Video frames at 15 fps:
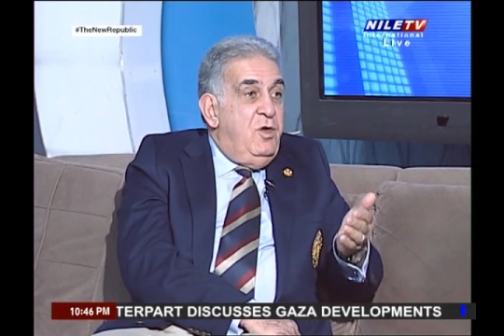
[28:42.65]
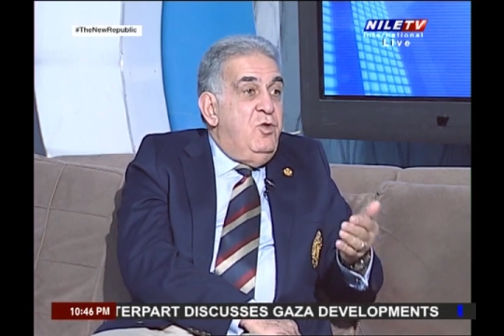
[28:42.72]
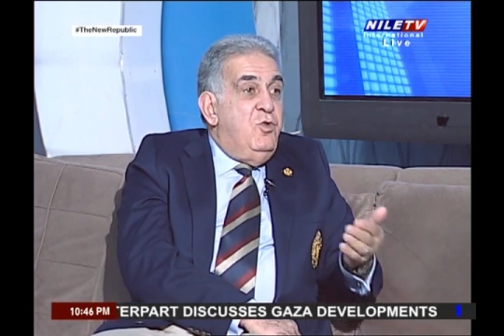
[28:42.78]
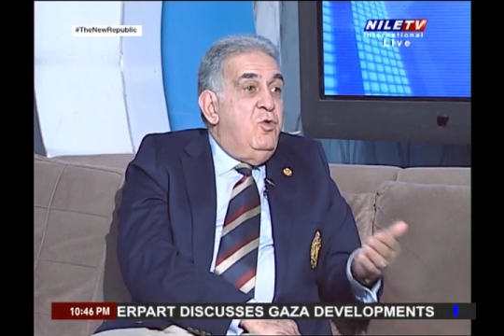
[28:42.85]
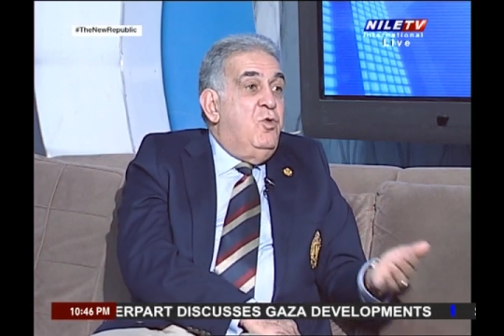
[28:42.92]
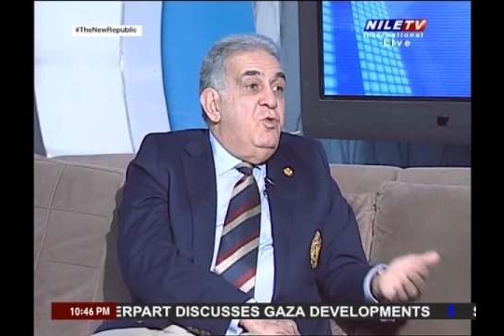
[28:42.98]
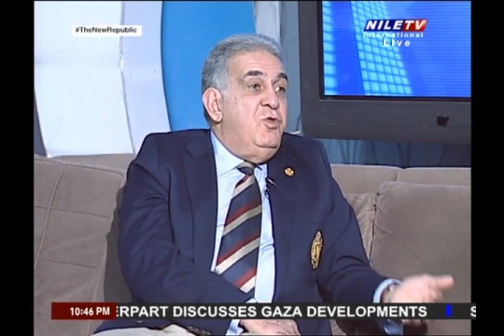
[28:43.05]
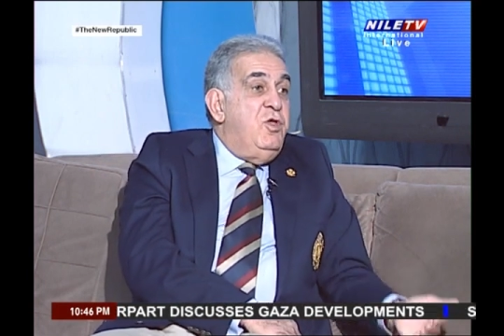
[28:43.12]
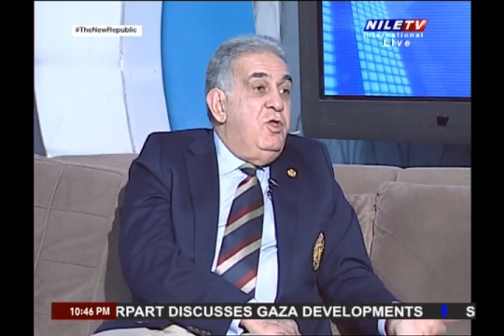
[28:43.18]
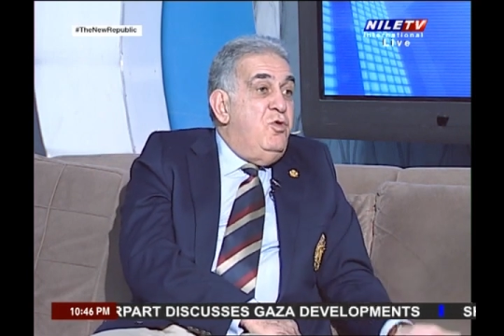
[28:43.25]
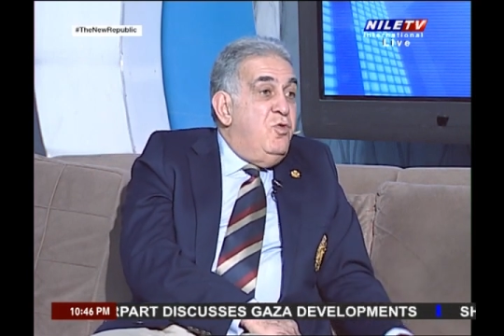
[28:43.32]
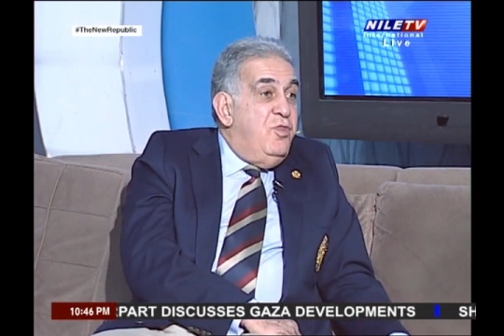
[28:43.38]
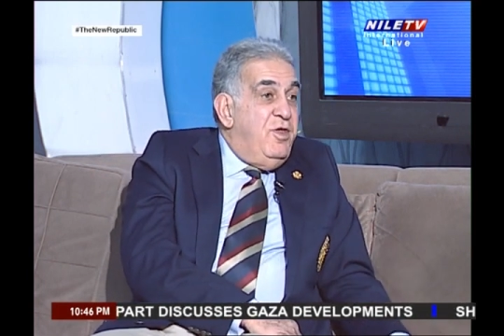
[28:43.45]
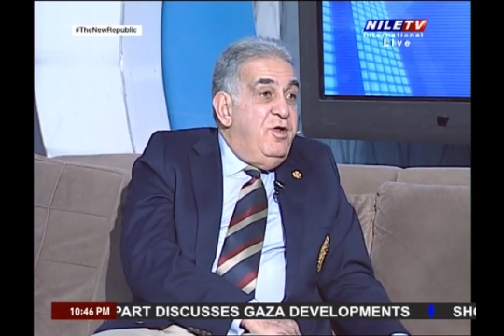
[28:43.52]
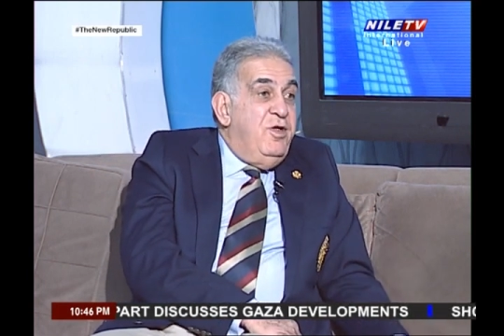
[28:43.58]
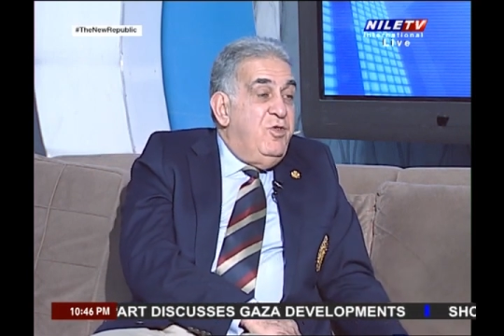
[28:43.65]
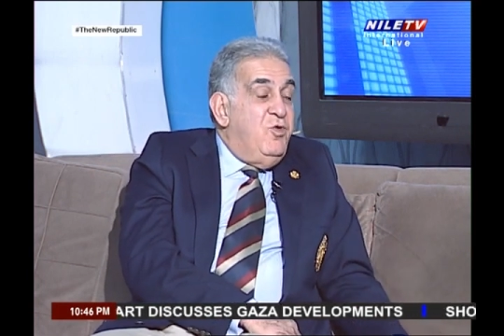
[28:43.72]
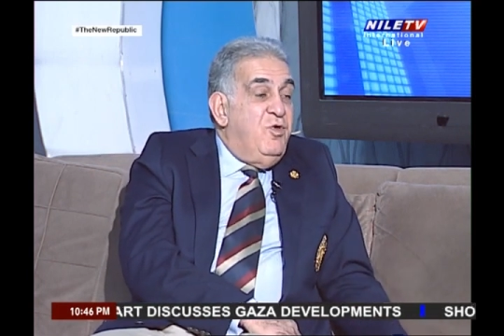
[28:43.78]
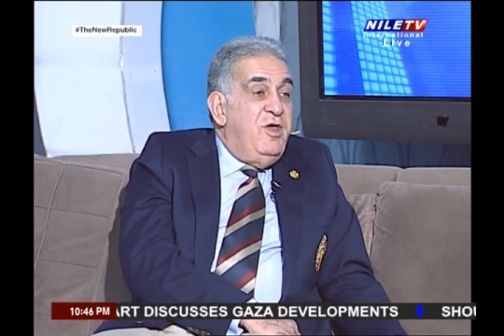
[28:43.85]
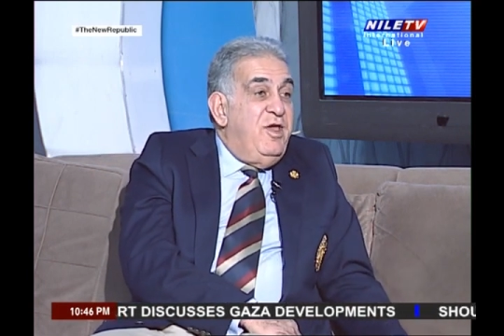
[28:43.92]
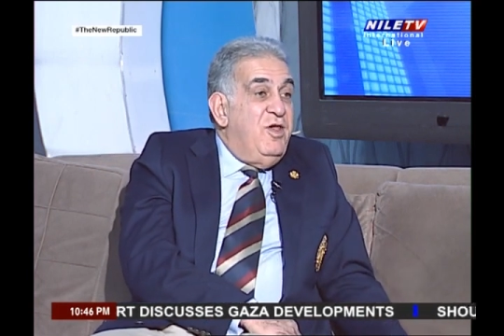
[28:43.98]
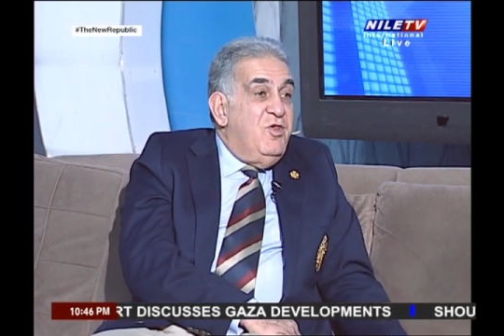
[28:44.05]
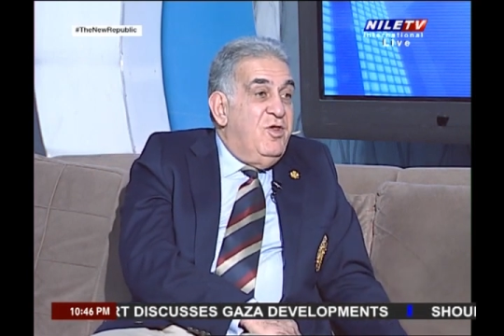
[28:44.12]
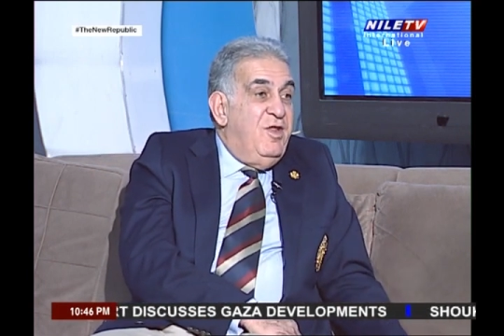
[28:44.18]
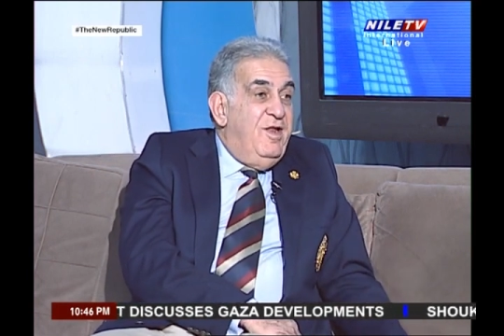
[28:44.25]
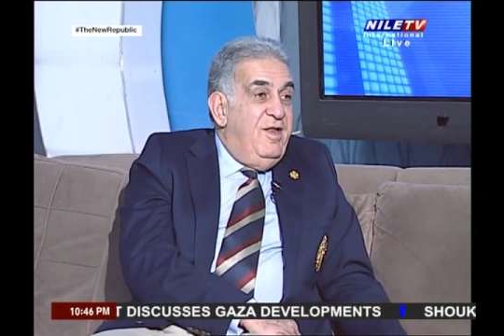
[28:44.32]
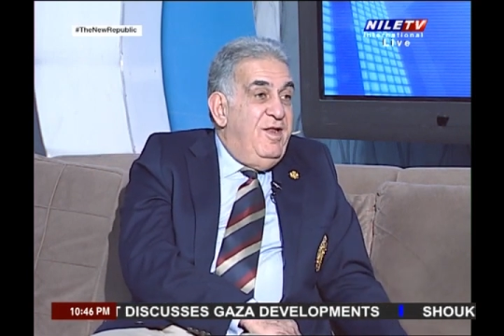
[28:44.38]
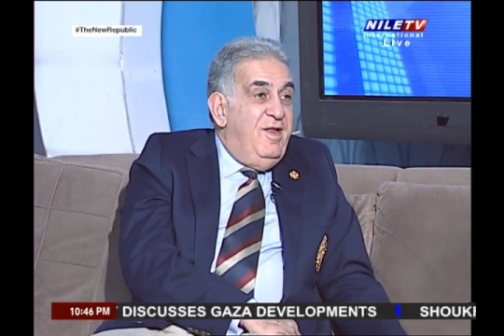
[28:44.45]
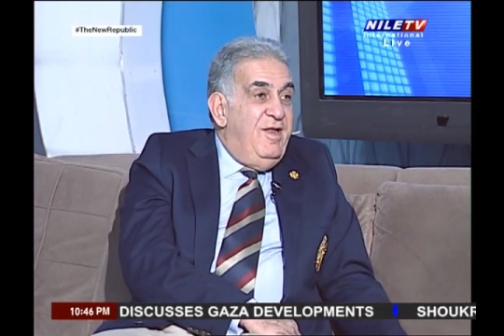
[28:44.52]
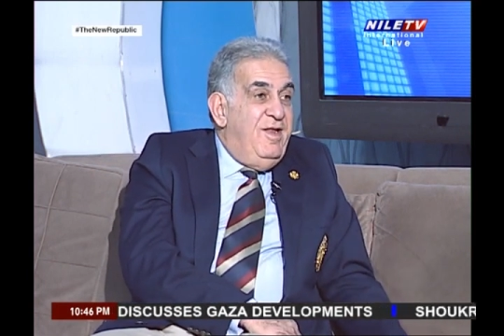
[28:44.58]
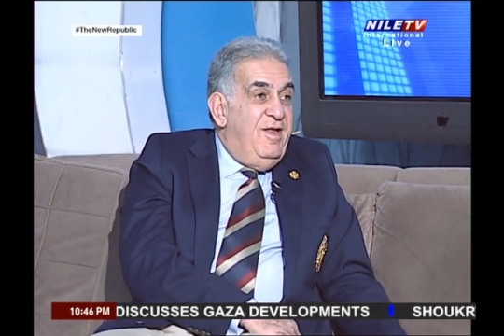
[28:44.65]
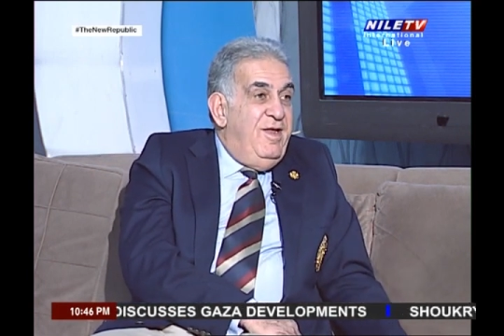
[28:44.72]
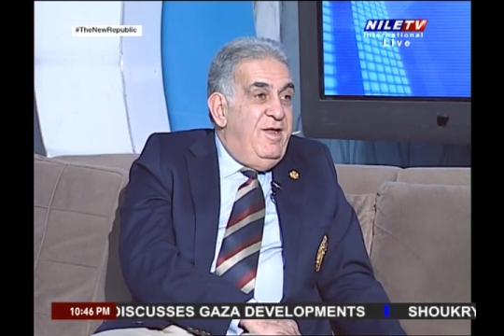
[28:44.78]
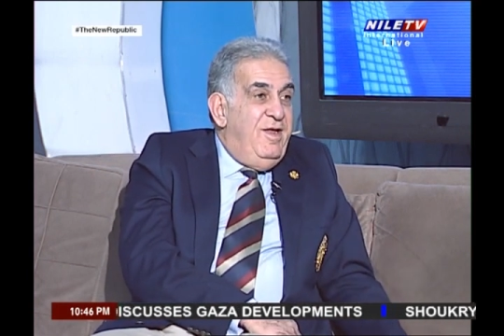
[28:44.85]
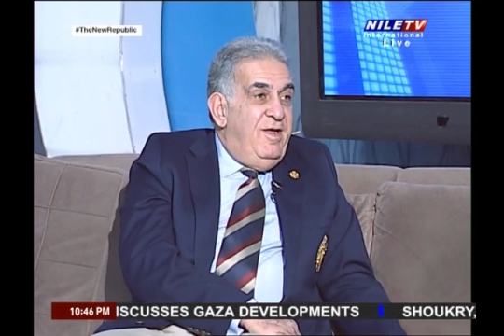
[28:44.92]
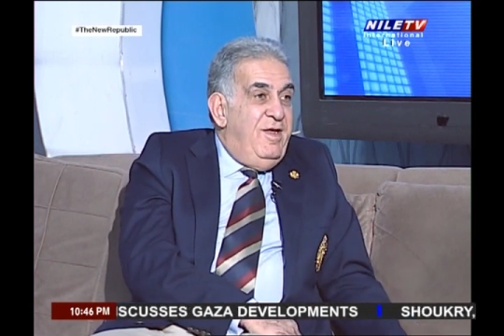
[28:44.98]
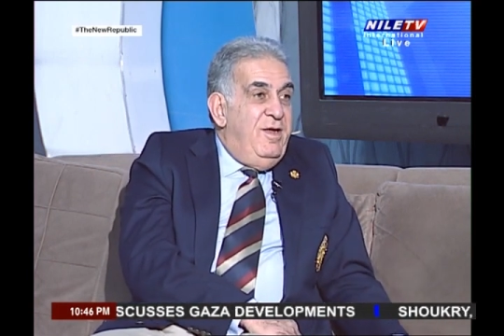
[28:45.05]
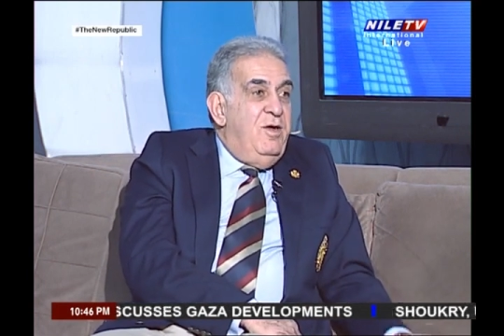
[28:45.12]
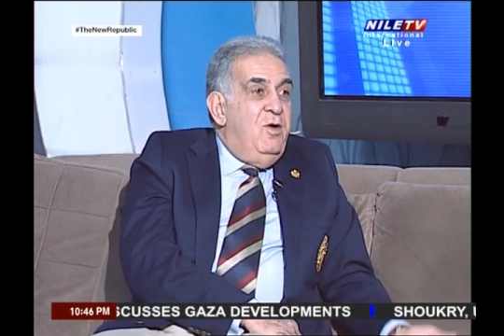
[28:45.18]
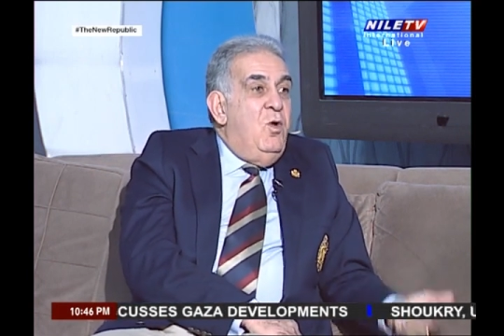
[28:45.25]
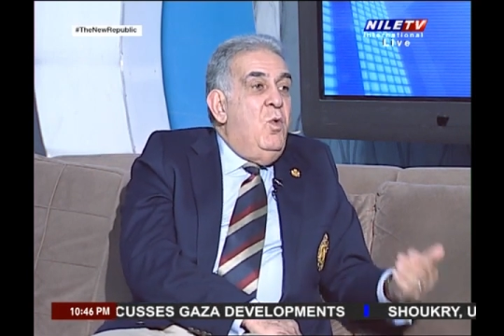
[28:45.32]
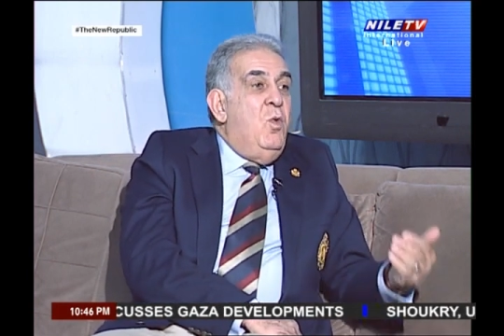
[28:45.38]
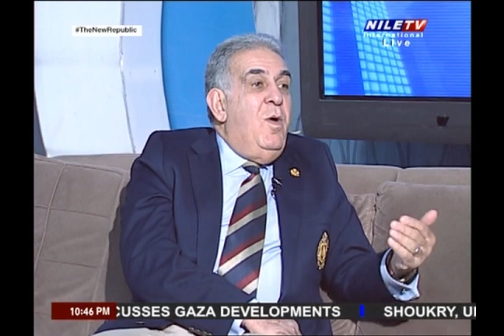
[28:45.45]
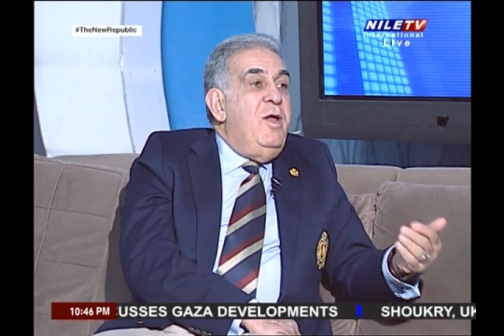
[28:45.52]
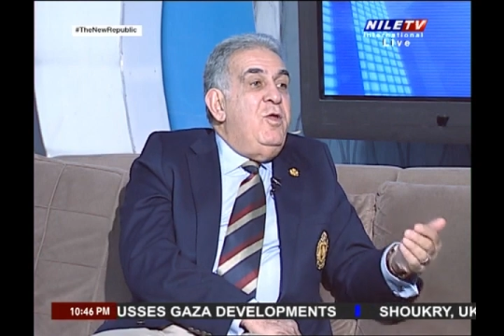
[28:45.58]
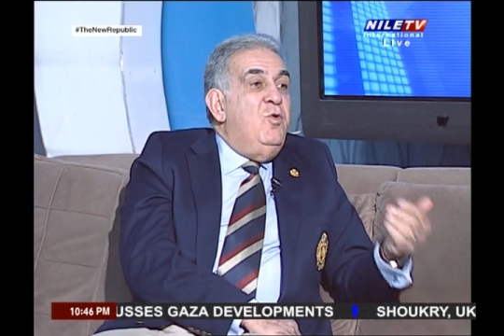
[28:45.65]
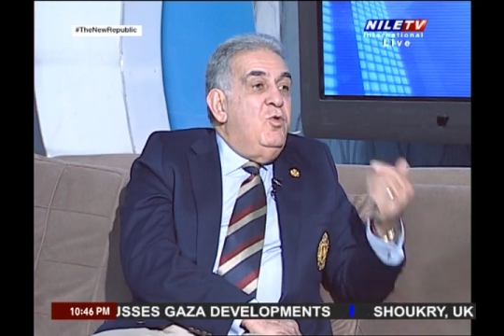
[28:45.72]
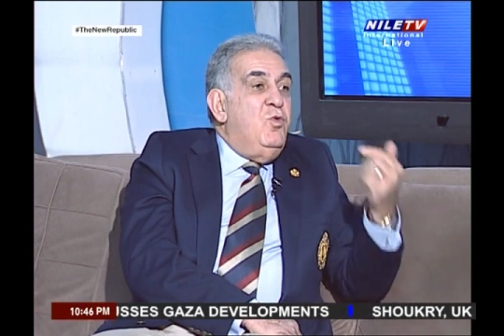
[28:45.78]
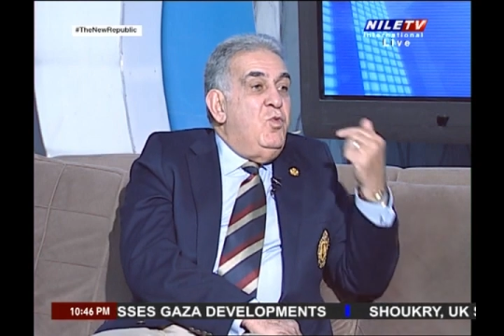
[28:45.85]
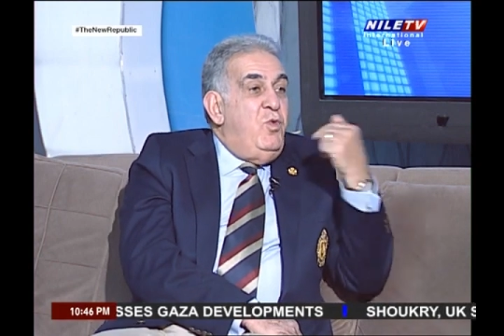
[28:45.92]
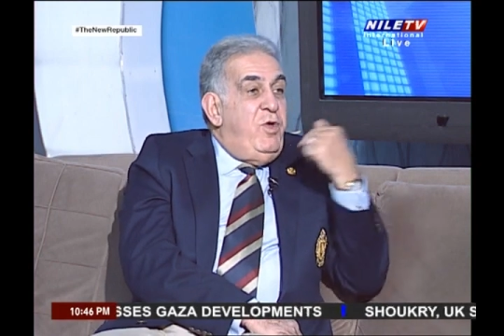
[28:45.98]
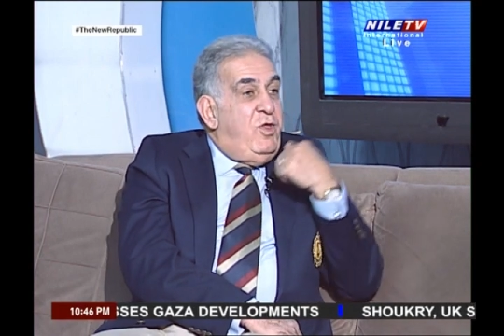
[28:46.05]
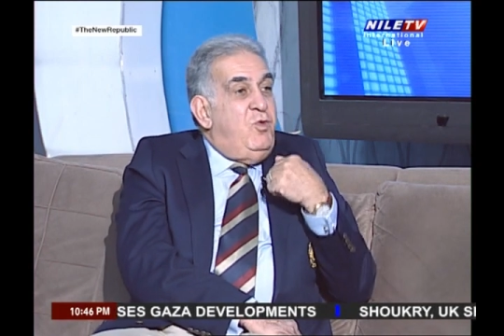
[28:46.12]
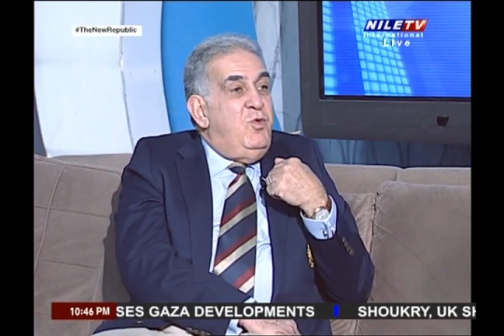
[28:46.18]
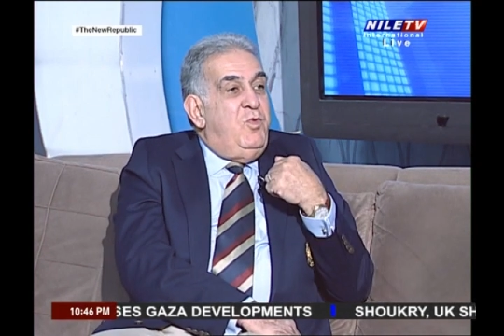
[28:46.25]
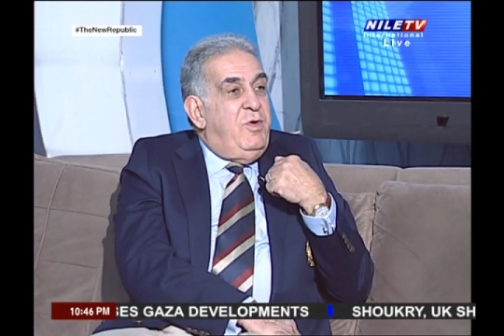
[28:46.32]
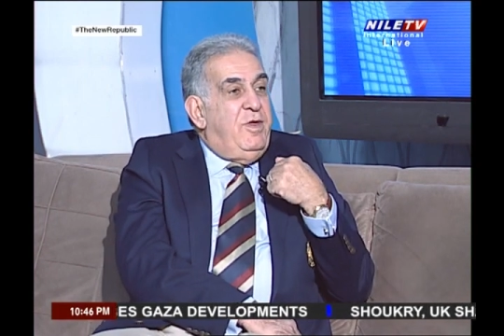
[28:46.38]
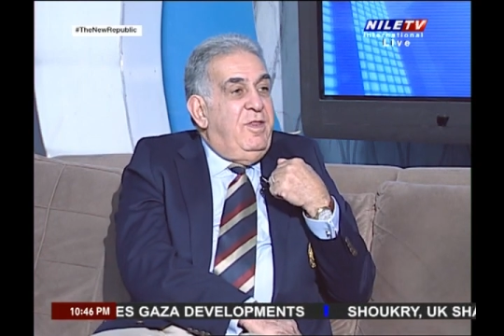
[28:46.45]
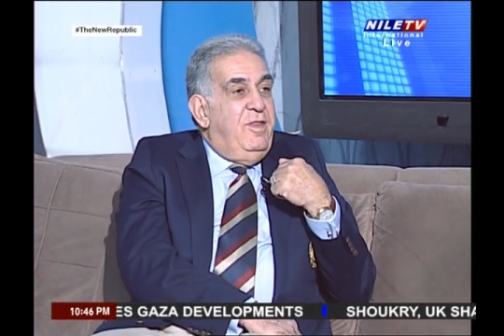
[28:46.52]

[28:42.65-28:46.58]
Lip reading: to continue their education? Why not we do it?